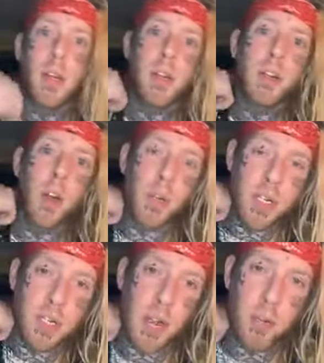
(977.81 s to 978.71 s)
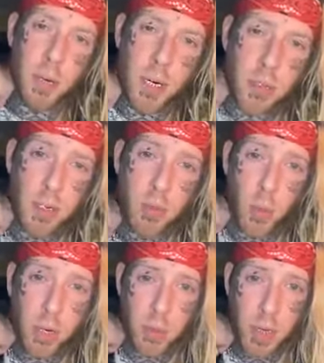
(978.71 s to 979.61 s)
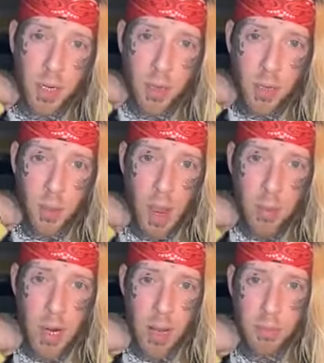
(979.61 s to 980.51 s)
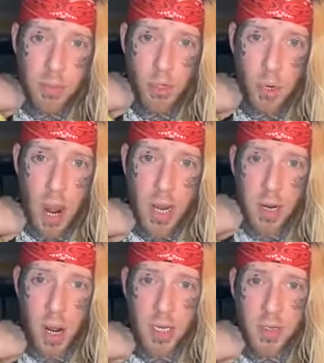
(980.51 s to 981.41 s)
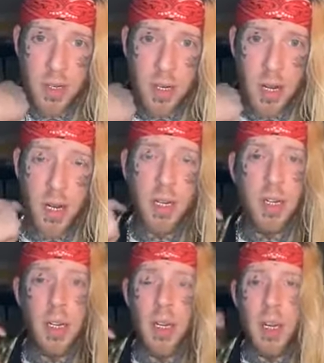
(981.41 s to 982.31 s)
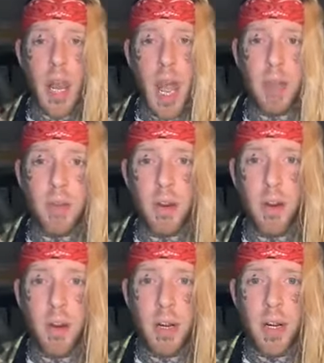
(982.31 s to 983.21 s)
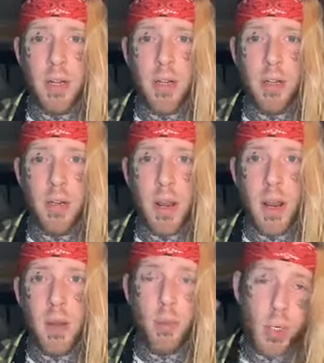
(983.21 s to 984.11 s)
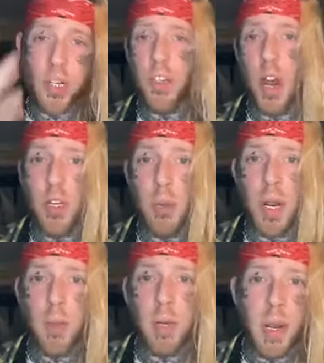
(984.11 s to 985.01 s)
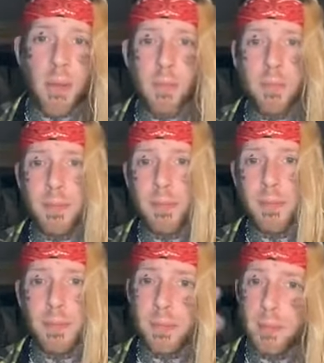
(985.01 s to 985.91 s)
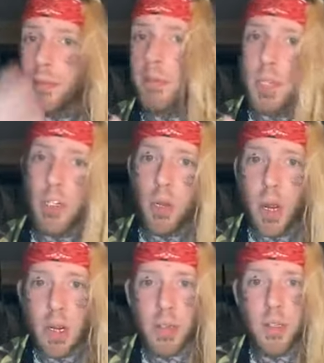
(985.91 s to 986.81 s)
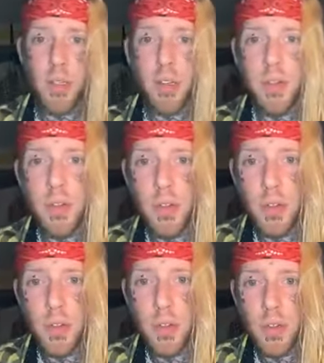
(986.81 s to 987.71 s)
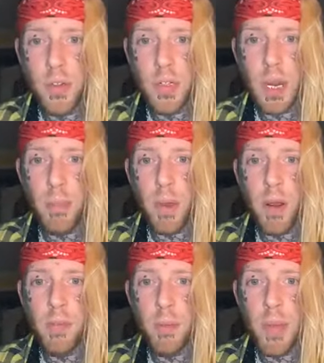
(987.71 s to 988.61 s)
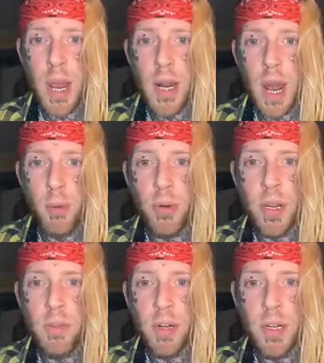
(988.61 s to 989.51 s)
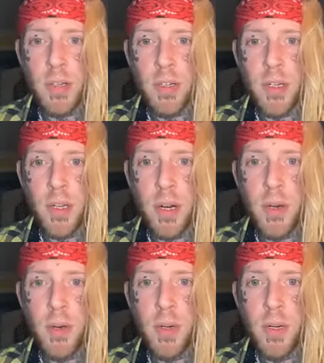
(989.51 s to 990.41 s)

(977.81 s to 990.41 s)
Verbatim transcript: Tony Savarino says, "What do you think of the new Eminem track Godzilla? Haven't heard it. Uh, we just talked about Eminem, so I guess I'll just skip on from that. I will give it a listen though."